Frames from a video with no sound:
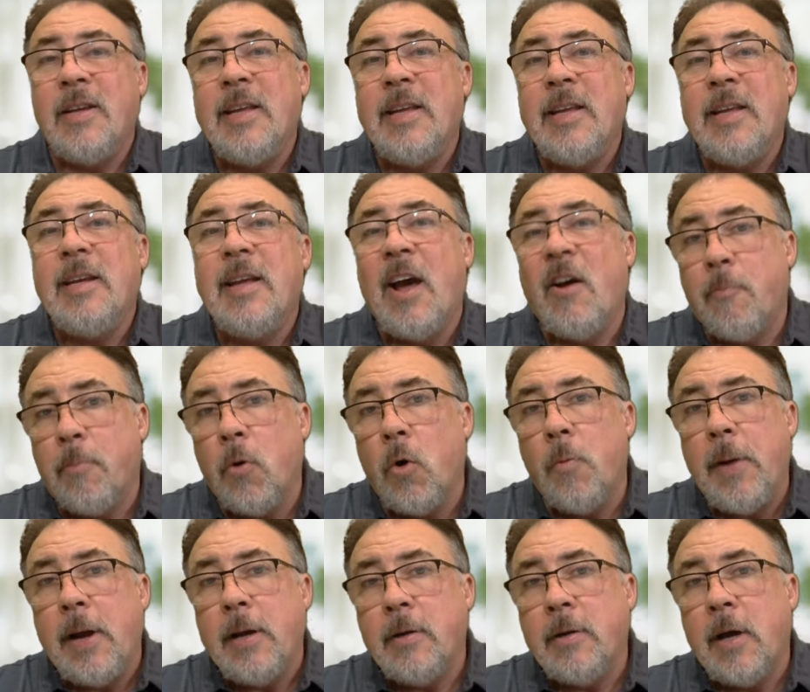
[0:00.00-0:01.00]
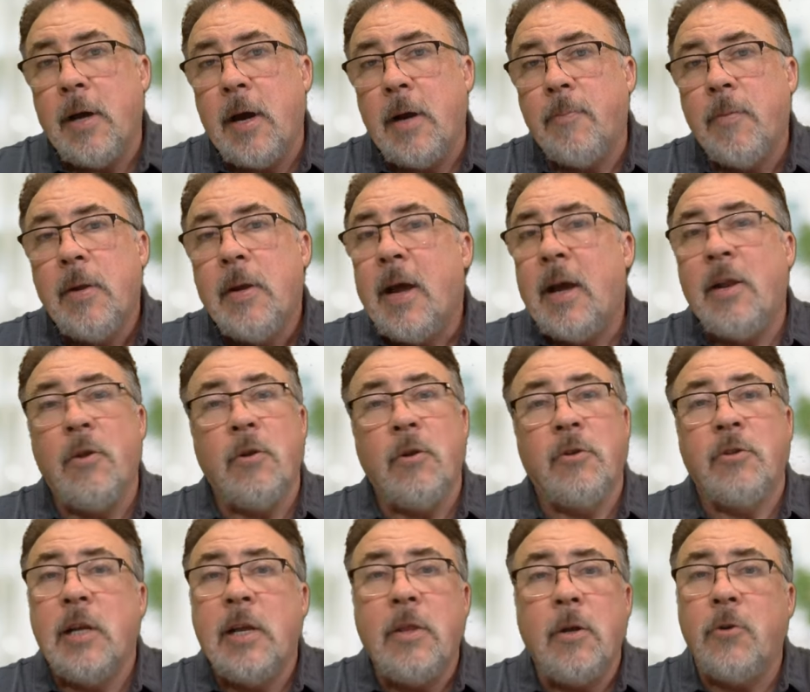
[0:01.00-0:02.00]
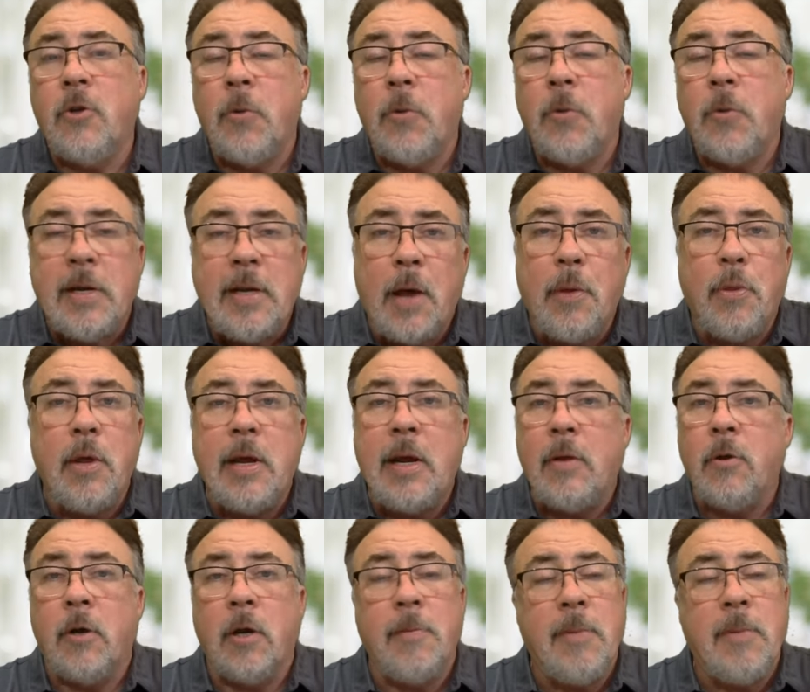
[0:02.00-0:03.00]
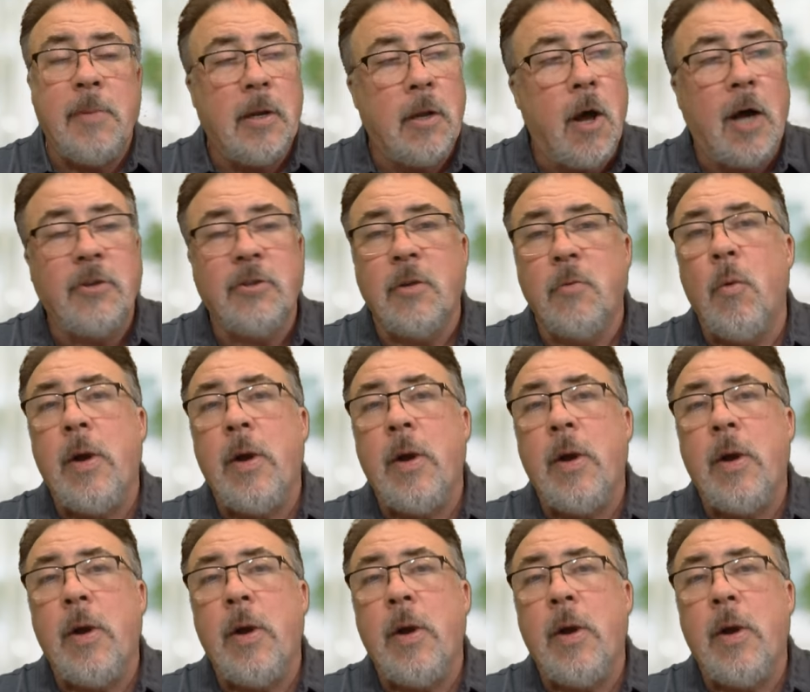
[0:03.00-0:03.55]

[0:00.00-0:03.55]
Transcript: that need to have probate done. And they're sitting there doing nothing and they're going to be lost